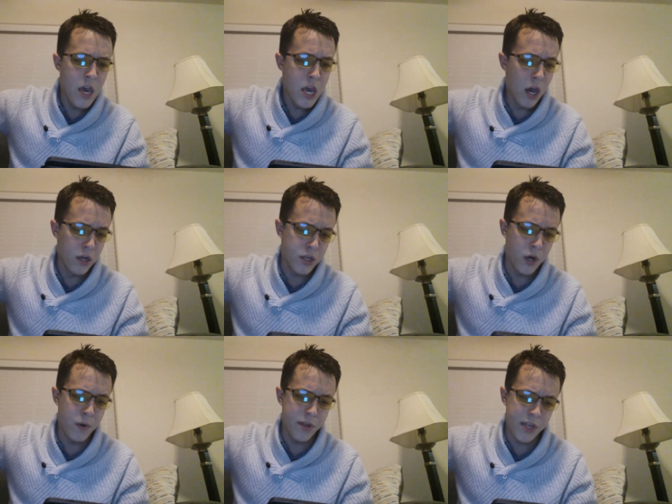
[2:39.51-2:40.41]
He
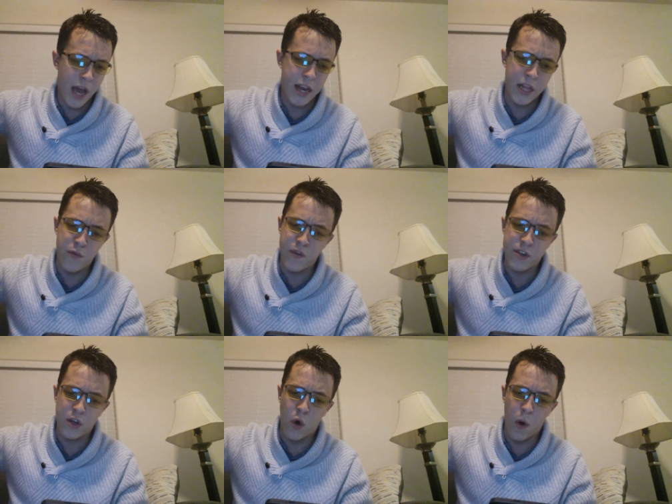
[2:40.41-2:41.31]
also decided that
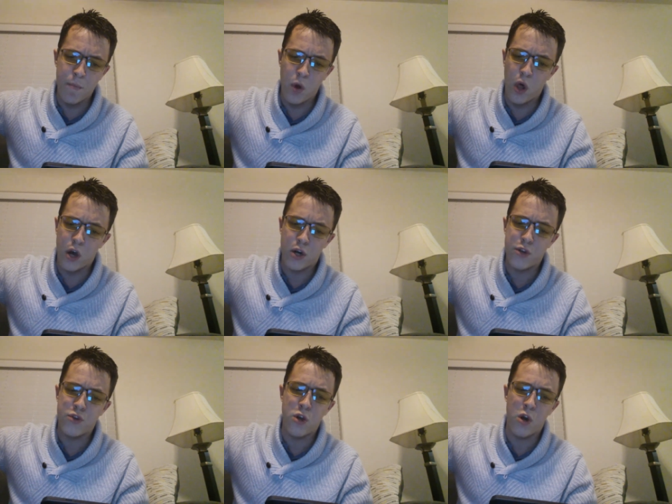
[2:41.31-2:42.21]
Visicorp no longer
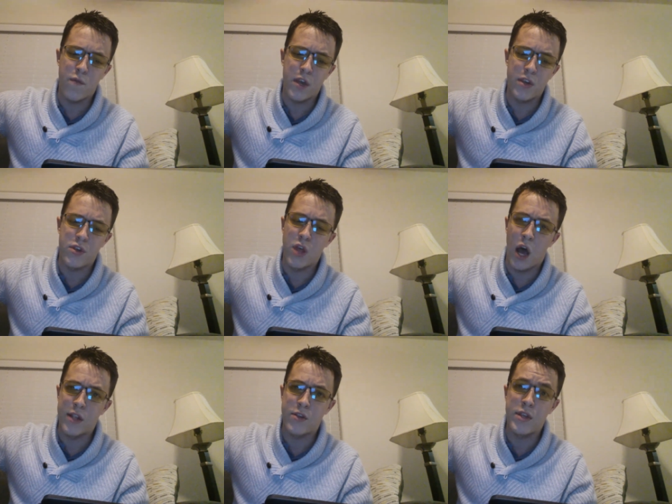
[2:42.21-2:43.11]
deserved his
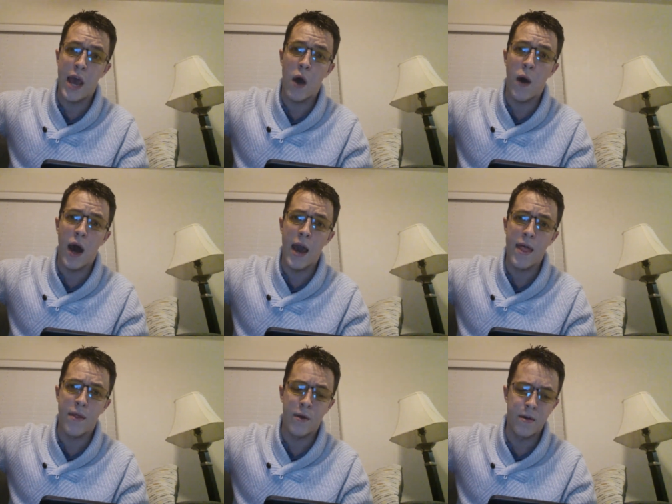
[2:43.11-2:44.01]
thoughts now
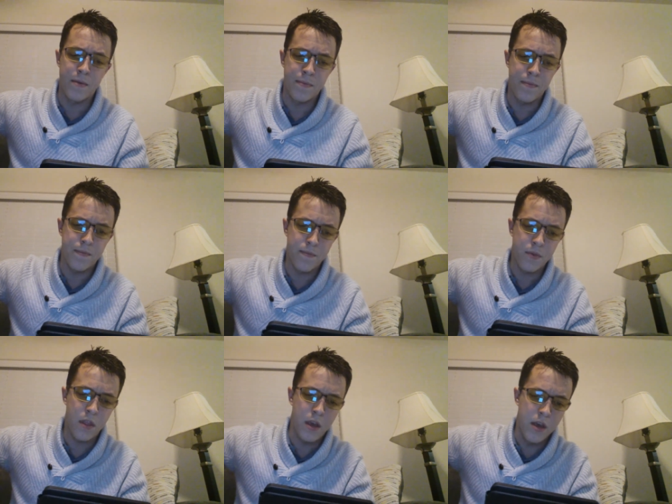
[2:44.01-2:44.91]
either.
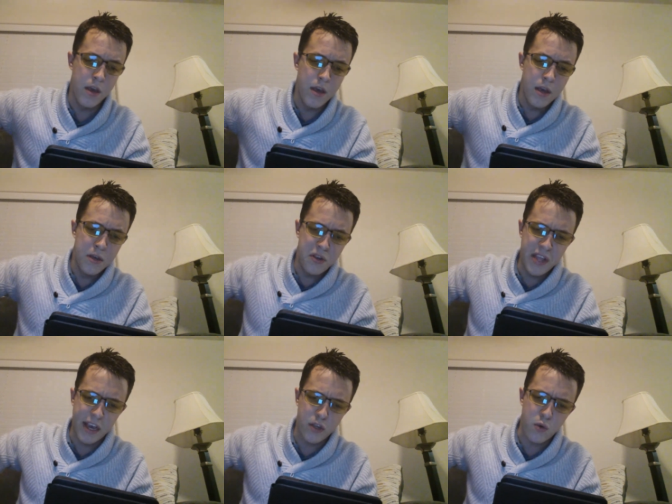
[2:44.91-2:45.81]

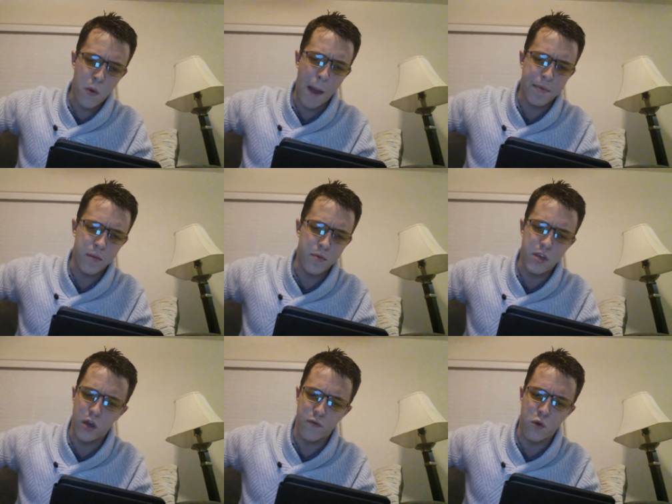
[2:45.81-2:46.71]
Snakes wrapped
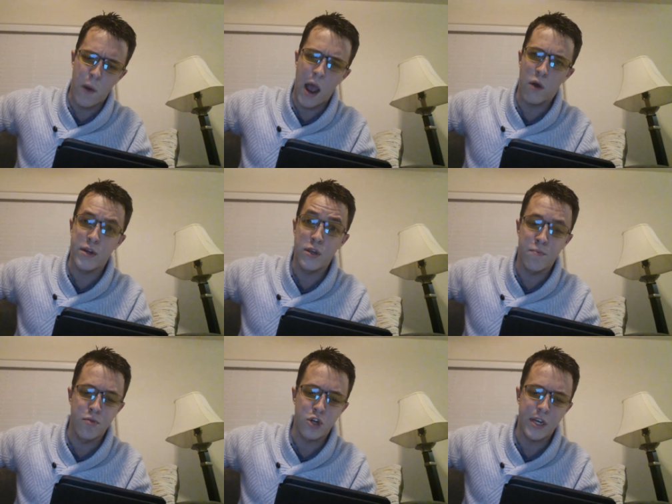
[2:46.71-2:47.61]
themselves around his
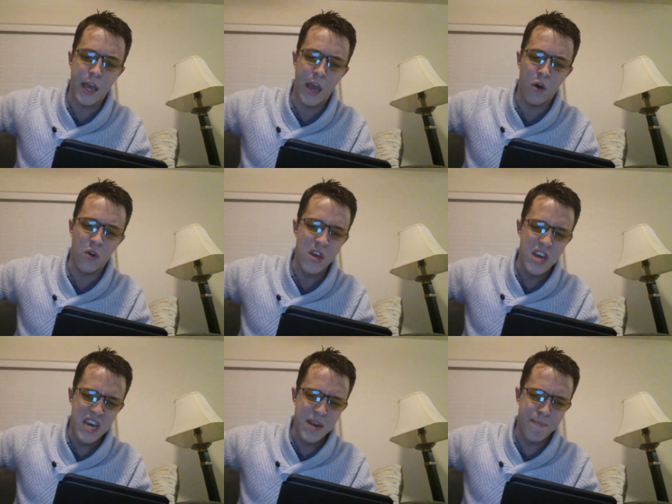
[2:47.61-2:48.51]
bushy tail
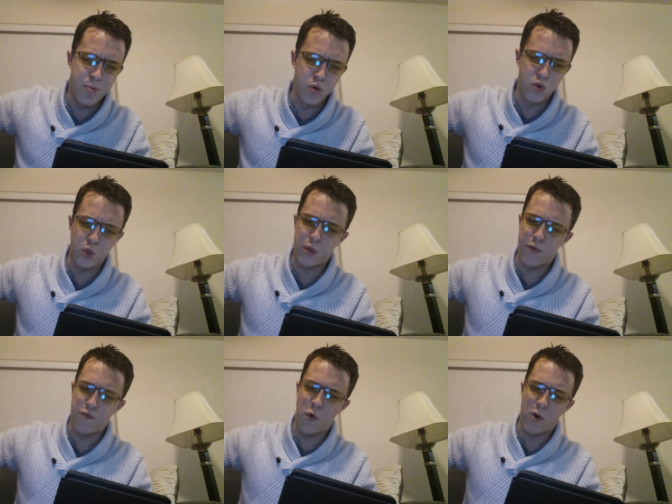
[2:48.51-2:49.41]
and pulled with
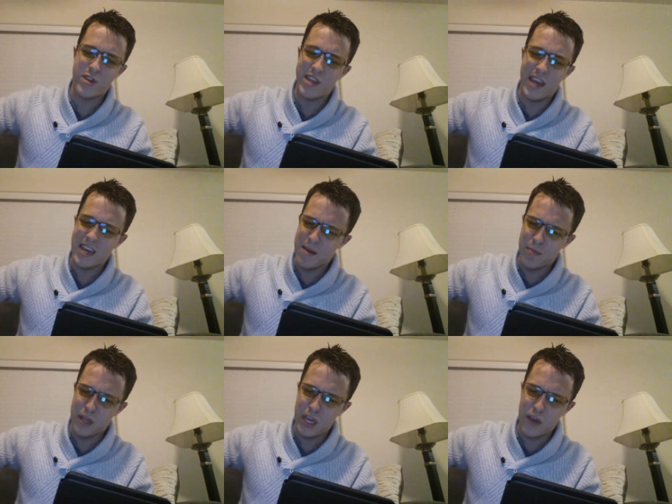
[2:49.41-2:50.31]
a force that he didn't
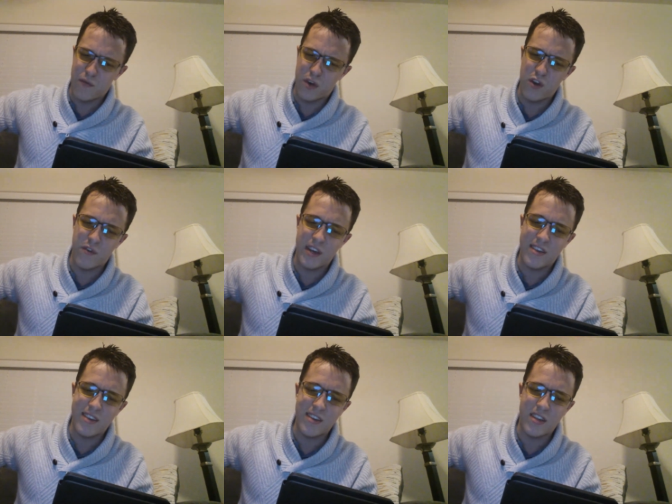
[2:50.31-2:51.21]
believe could have
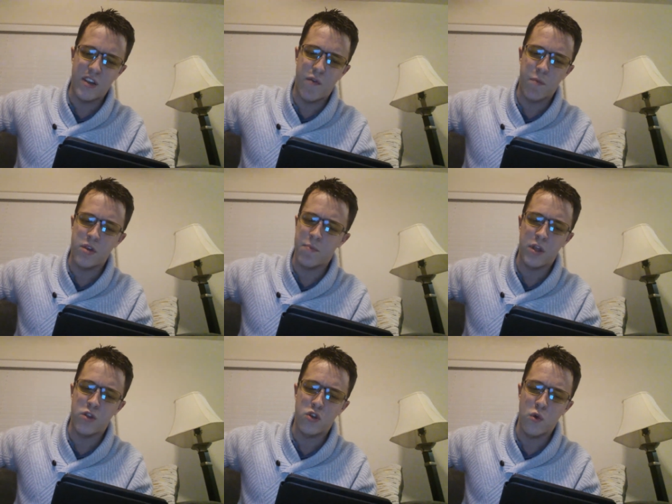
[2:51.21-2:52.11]
existed from
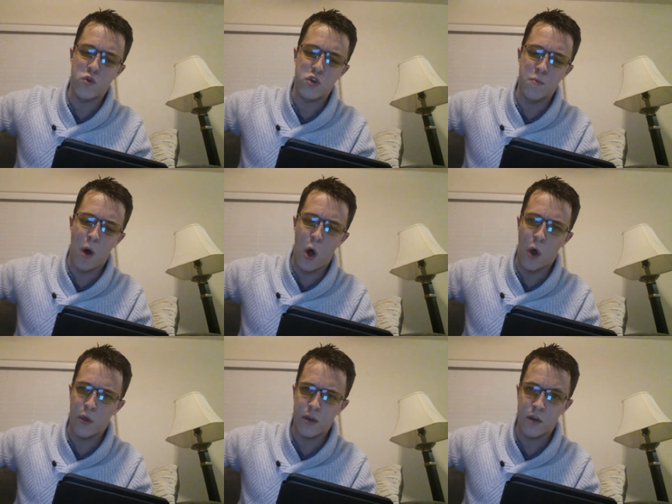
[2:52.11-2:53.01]
something so
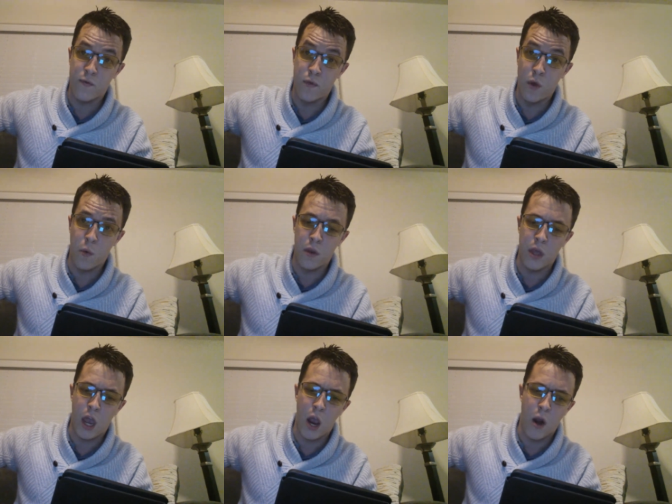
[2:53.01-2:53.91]
small that could float in
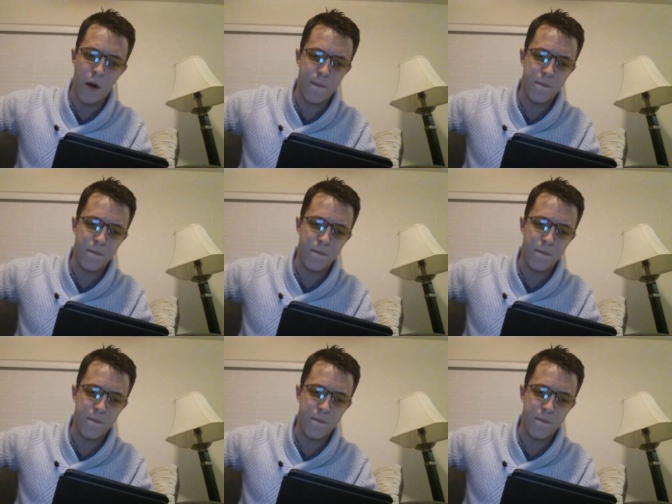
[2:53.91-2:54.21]
the air.